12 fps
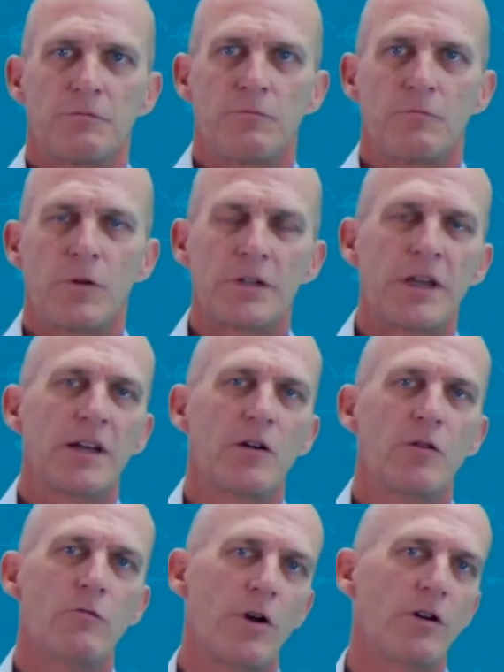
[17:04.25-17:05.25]
what can
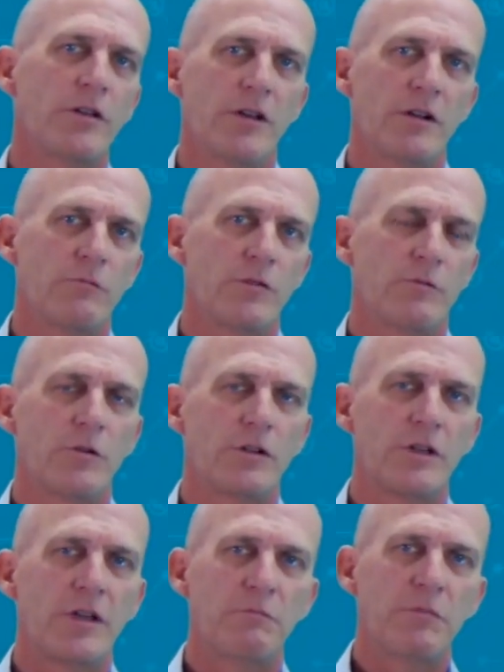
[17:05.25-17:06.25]
go wrong here? What
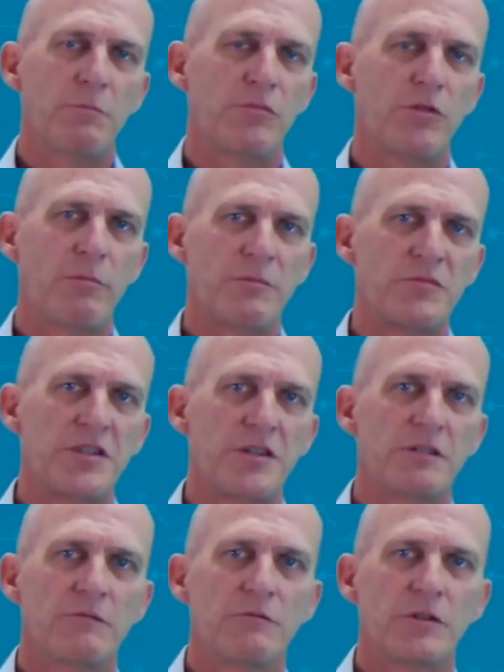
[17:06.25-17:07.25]
can be problems here?
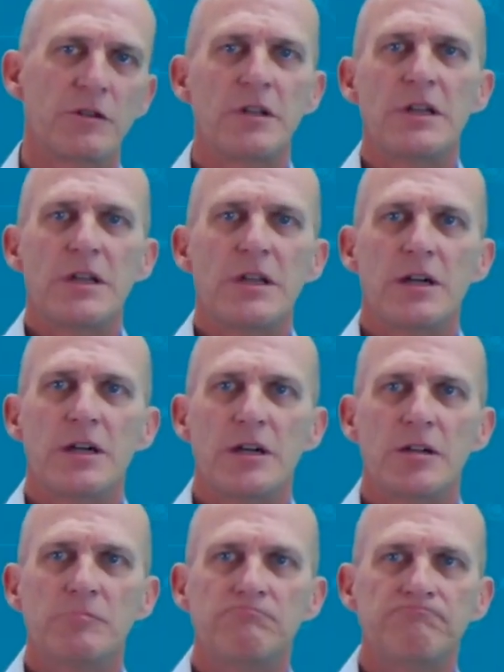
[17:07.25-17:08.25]

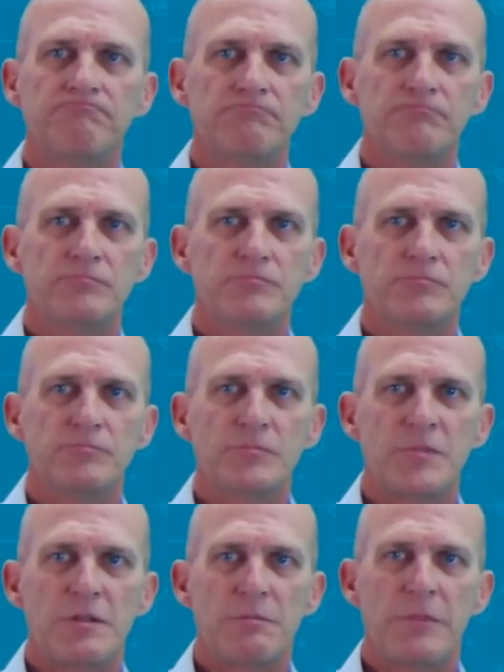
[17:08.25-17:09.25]

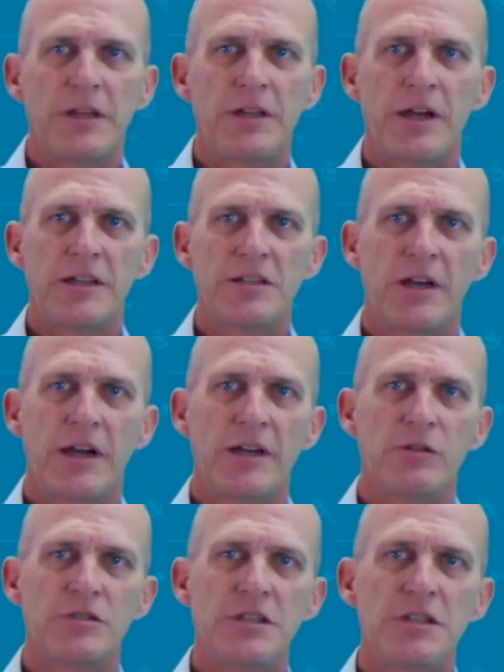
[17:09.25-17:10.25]
Many
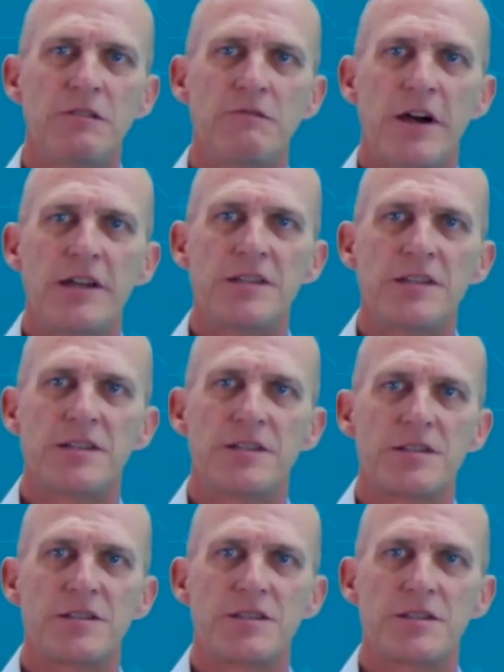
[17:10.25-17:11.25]
IoT
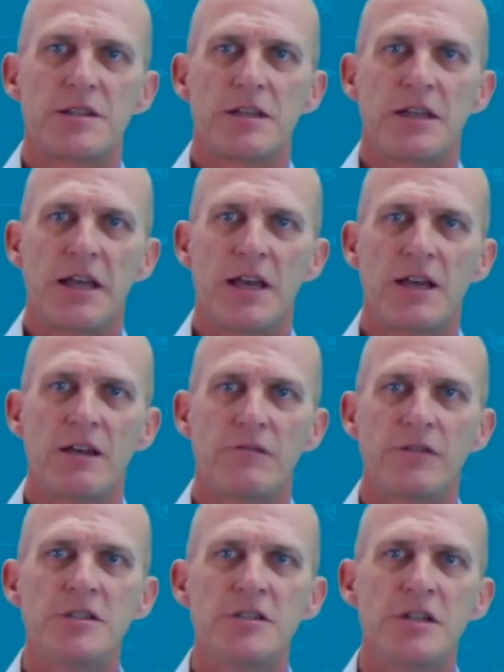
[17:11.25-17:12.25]
devices have
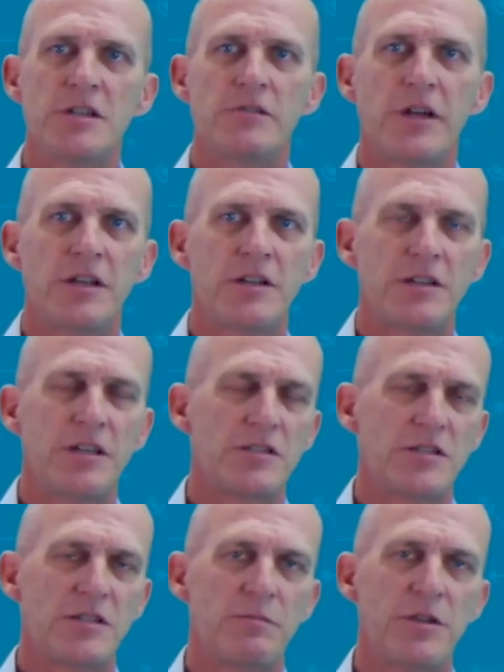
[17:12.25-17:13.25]
integrated
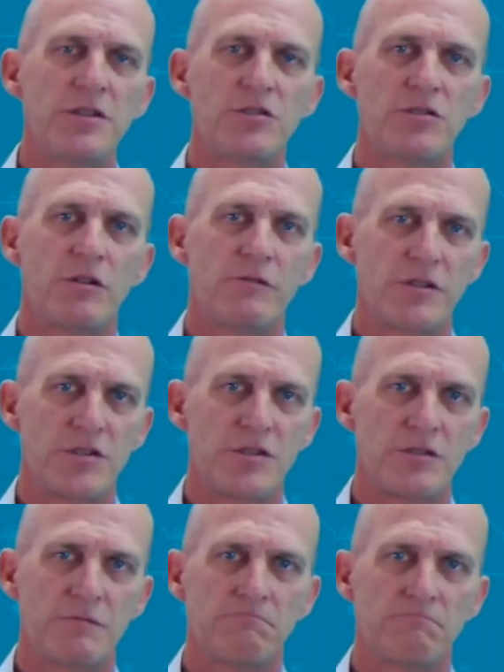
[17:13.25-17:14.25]
DHCP servers.
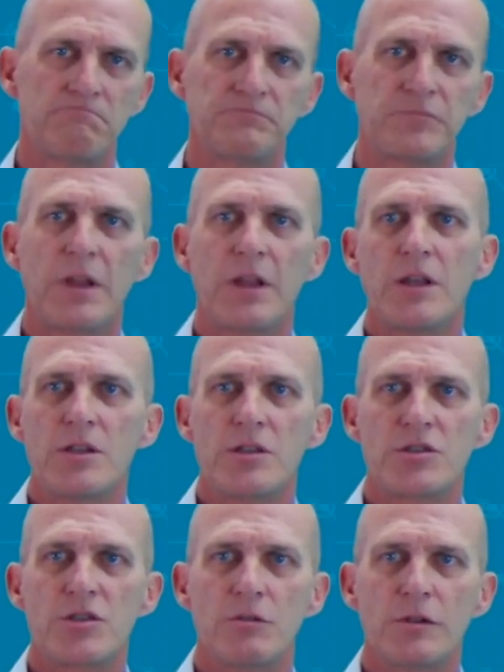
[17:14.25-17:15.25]

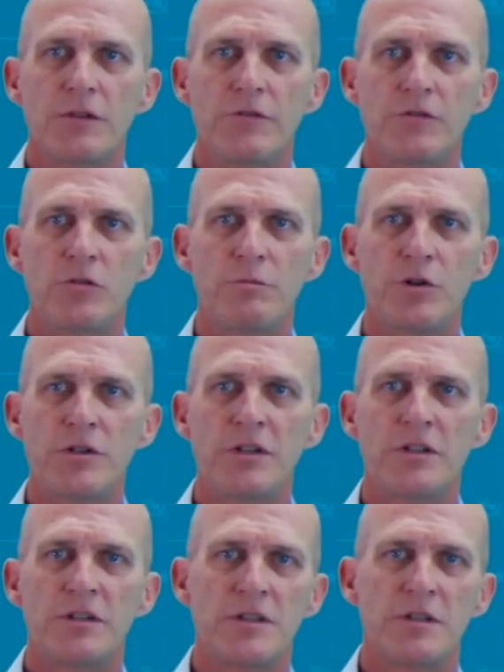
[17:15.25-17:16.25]
So if you put
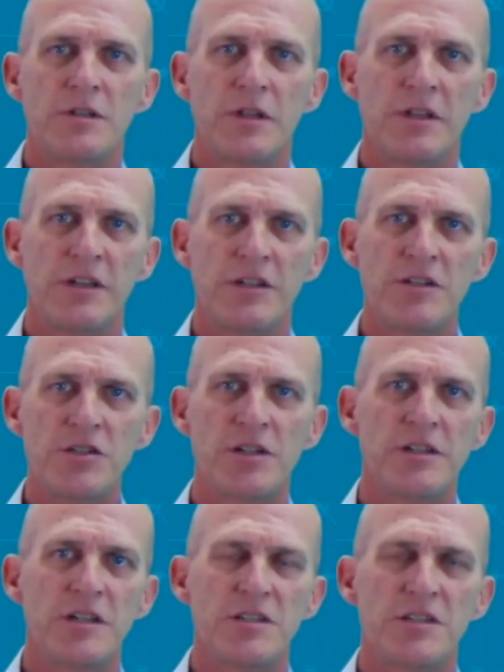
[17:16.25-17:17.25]
in an additional
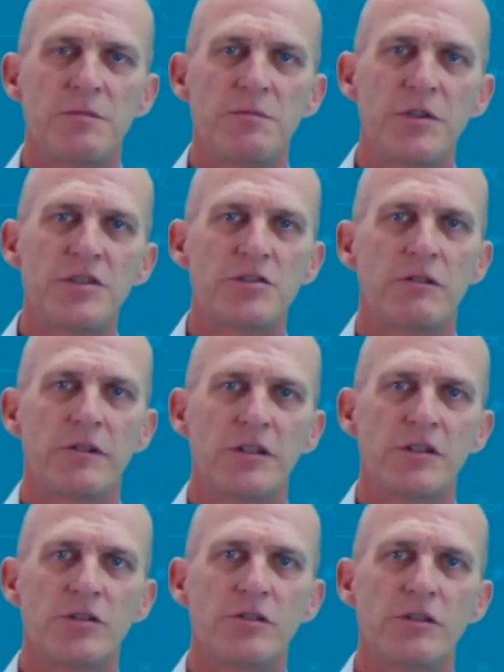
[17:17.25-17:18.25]
DHCP server
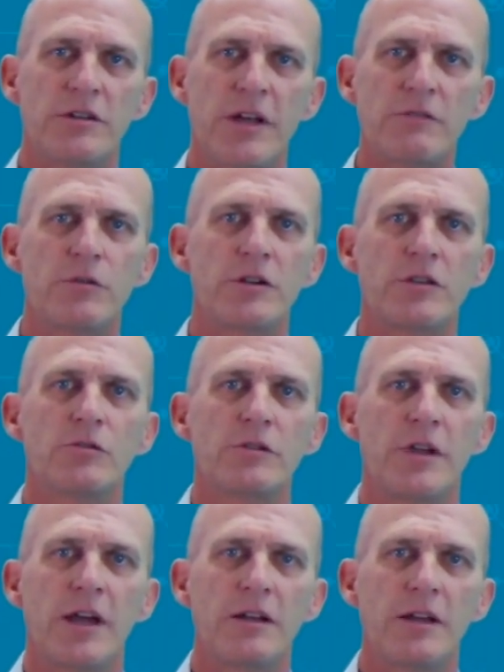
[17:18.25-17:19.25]
into your network, you
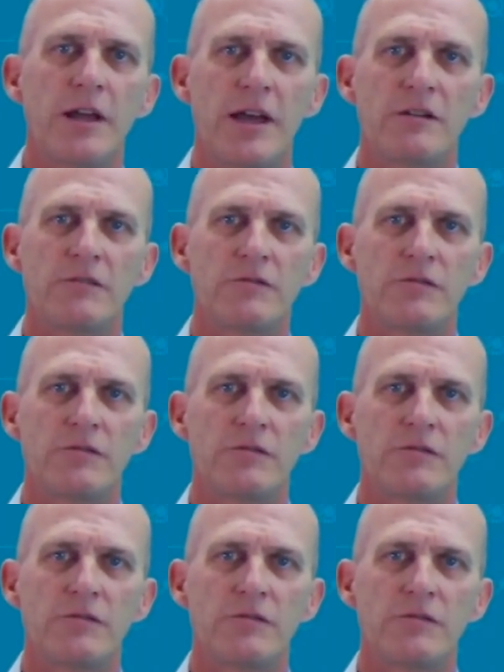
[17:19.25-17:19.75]
can have